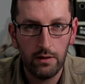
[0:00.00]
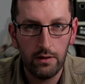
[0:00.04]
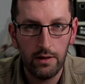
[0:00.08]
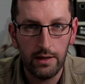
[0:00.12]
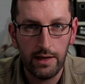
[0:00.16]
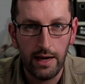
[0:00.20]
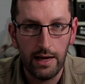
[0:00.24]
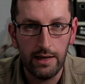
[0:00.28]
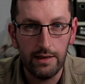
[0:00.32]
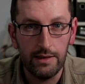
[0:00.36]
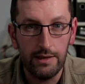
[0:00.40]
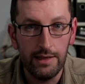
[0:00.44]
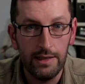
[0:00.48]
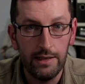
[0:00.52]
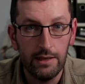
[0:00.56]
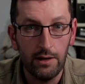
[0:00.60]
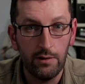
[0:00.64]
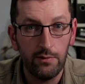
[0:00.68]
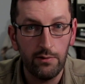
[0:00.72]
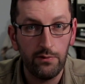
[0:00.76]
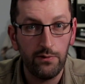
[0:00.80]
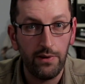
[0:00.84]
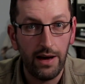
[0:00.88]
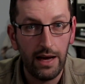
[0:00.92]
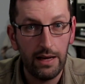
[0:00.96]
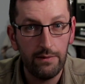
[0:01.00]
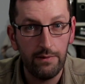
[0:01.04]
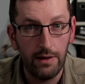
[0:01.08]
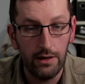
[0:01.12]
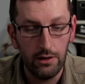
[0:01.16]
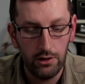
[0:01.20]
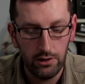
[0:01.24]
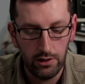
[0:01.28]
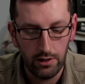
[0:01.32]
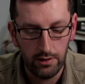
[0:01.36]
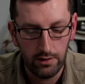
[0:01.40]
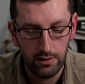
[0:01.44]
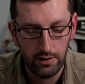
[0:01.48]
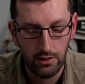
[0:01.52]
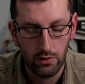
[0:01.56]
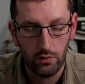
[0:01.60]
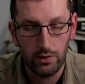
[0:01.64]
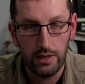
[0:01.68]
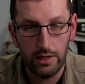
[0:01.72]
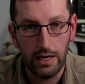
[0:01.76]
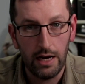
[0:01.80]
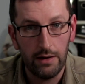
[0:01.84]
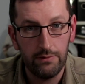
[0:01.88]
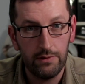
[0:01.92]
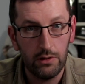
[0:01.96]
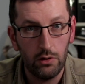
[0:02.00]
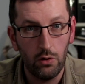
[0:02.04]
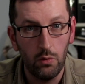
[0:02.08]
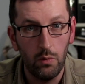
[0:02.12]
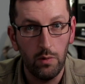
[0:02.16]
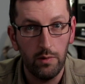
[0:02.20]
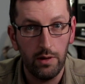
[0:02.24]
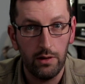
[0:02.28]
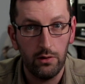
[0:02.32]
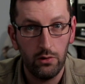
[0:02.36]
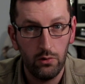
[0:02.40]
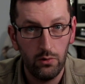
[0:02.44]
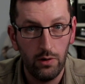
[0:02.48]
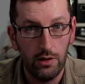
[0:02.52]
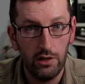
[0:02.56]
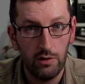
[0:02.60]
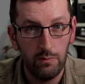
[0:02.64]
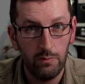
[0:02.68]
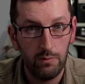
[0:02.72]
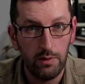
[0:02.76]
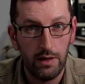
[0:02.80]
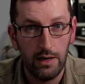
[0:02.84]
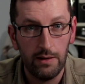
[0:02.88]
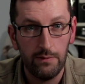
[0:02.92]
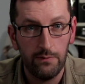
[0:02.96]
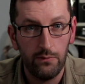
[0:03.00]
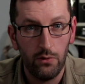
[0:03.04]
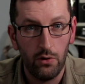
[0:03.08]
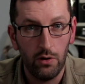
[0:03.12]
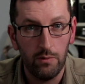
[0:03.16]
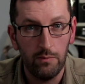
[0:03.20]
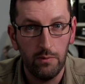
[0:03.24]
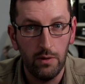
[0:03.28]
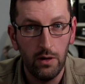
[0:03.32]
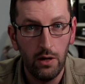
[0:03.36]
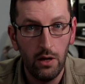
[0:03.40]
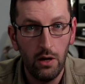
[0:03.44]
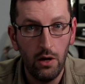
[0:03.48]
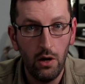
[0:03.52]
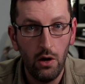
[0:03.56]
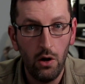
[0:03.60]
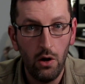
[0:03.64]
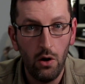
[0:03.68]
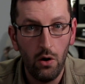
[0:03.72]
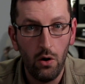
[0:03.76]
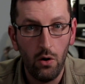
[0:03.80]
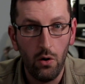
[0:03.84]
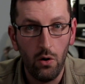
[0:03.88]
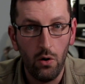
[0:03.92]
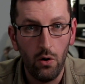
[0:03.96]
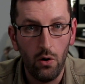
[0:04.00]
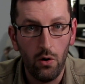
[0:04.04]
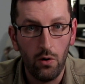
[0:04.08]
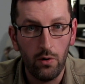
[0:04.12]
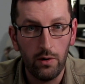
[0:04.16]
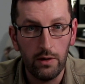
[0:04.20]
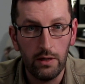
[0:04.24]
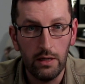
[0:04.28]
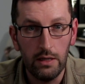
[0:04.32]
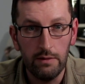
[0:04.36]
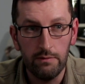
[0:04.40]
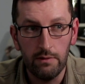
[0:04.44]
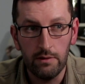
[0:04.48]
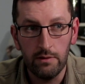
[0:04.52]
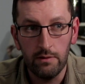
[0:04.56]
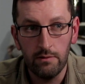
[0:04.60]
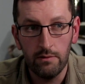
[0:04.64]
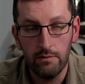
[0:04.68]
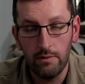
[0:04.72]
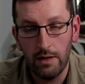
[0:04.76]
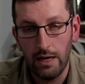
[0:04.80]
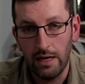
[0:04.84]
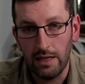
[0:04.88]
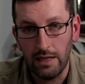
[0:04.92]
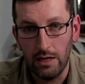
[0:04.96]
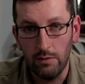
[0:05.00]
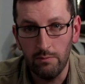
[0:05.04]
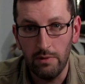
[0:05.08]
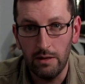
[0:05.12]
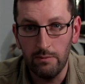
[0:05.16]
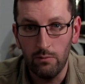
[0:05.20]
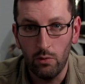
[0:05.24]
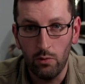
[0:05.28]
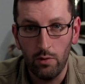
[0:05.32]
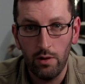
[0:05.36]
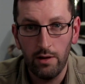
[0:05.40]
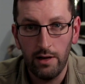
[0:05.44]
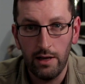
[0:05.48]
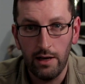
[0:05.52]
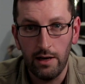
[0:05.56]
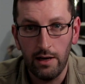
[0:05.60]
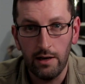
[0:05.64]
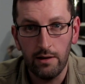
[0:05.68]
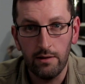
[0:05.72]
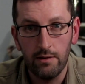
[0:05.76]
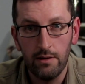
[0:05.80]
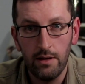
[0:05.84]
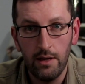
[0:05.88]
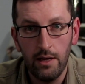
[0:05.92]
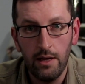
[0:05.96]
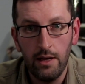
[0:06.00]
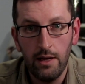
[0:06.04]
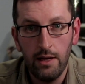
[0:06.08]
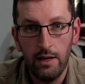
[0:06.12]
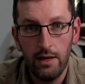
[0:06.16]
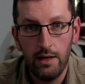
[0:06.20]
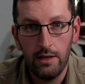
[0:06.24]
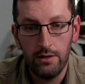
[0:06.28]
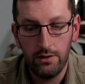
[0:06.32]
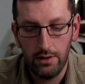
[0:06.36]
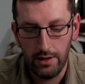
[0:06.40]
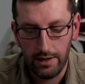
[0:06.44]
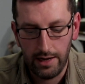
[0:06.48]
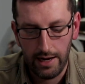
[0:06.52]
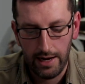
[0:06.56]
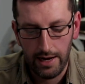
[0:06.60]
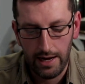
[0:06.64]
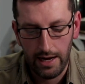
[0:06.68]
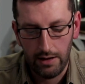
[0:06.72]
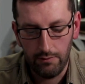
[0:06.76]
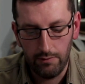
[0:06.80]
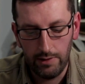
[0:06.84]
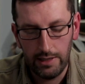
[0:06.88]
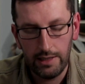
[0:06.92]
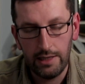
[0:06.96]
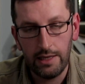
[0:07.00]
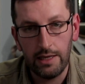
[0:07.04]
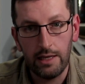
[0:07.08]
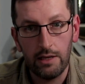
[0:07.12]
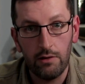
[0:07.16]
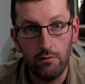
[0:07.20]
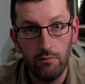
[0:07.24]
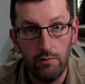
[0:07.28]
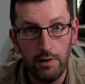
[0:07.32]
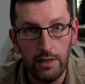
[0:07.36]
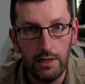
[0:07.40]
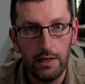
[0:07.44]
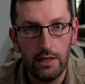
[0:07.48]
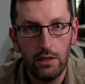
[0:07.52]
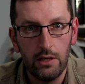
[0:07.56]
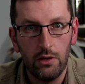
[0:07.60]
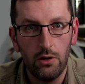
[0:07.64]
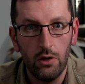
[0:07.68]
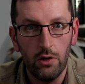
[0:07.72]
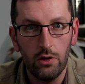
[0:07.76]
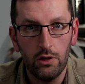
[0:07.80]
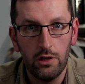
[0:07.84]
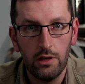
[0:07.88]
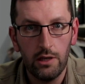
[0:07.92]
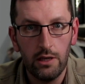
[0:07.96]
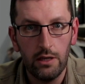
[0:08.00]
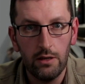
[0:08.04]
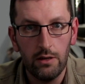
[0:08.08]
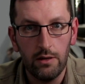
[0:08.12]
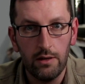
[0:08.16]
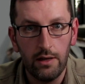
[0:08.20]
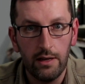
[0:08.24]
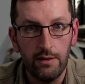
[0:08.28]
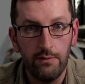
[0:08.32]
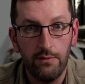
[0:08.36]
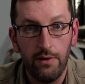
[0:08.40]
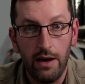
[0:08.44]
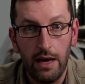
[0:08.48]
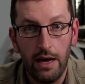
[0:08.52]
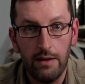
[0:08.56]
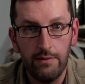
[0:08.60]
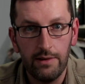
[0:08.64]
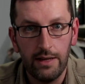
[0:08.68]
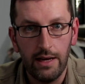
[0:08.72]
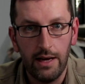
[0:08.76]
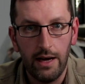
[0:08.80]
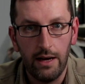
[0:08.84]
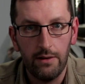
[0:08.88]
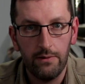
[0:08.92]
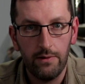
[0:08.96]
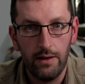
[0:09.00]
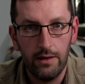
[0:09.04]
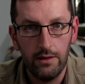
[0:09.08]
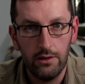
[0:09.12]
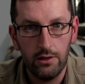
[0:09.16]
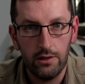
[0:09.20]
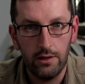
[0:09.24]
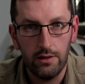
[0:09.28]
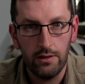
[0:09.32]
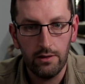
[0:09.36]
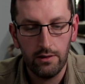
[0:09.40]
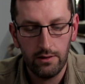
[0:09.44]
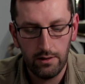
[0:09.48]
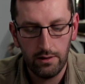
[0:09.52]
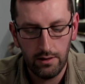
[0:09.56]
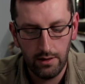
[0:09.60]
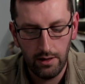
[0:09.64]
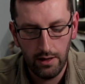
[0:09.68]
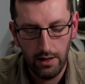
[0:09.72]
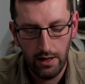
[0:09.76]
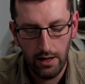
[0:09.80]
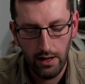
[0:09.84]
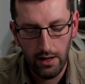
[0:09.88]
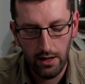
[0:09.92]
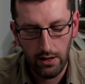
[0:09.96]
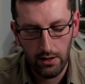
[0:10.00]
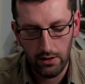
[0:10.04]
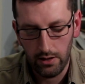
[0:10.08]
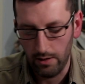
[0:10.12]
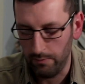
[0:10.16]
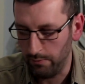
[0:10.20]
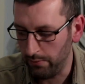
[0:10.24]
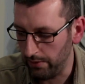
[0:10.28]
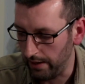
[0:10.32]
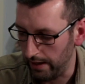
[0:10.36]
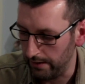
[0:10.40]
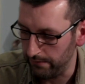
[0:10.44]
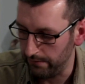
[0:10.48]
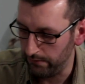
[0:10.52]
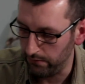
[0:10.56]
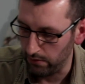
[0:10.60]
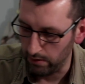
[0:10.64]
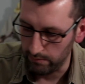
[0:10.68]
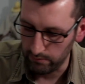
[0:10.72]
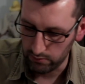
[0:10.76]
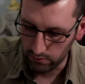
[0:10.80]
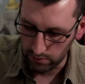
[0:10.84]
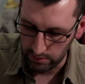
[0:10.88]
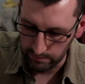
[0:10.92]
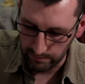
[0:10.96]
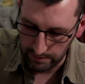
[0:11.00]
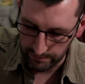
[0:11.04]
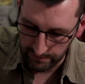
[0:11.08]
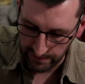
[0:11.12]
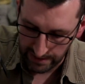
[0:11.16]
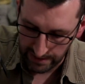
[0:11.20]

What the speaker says: To get nearer 5 inches, you're going to have to go with a 2 inch platform, or even a little bit more than that. And to get a really huge heel, like 5.5 inches, your platform's going to be